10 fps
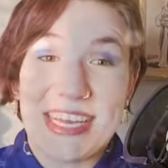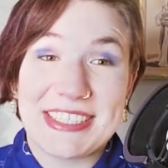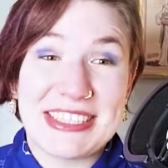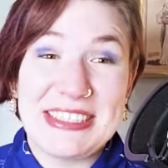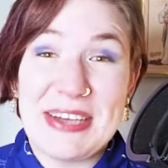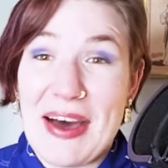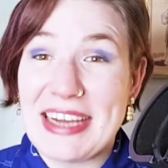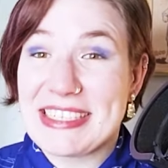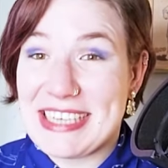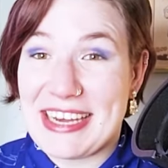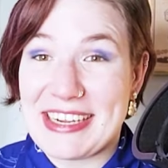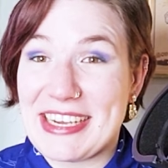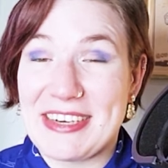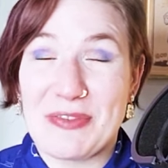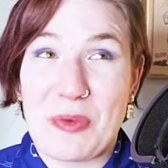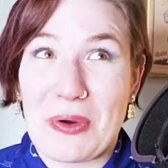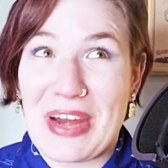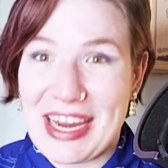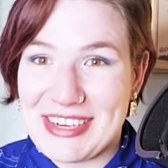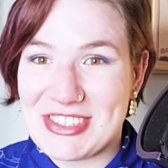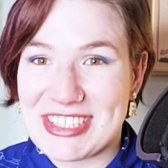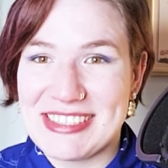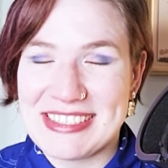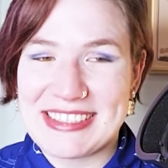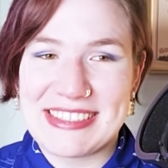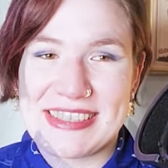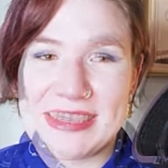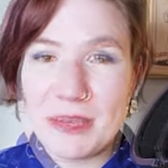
And not getting it for ages.